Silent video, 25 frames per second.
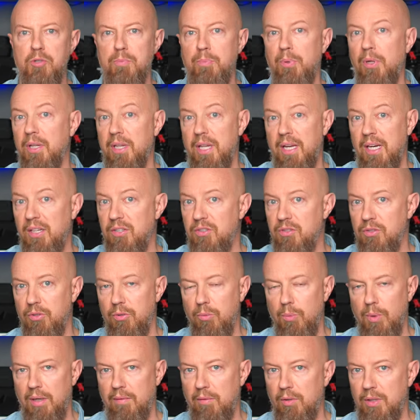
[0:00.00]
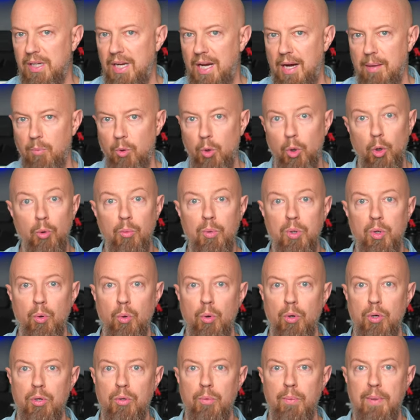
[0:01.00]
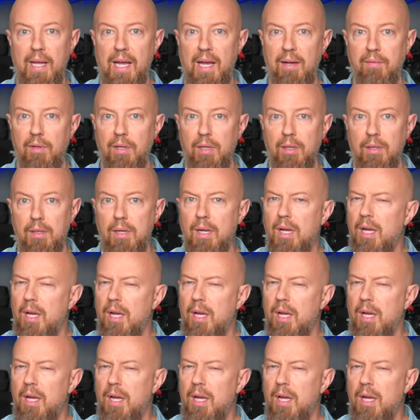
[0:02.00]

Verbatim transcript: just plug that into whatever camera or recorder would have it.